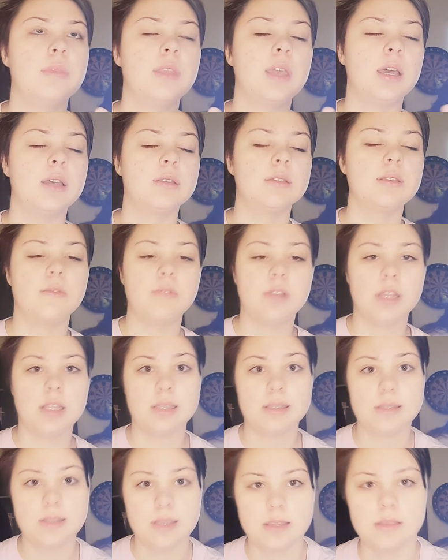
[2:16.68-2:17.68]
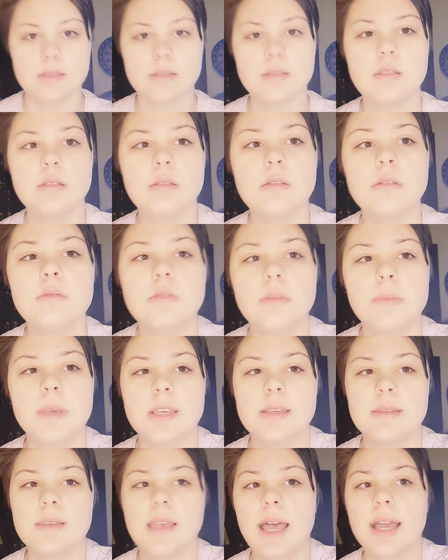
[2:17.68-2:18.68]
uh, Seven Deadly Sins, to be
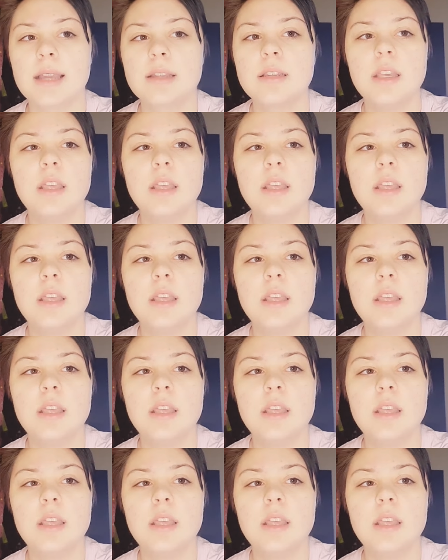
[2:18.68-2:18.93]
exact.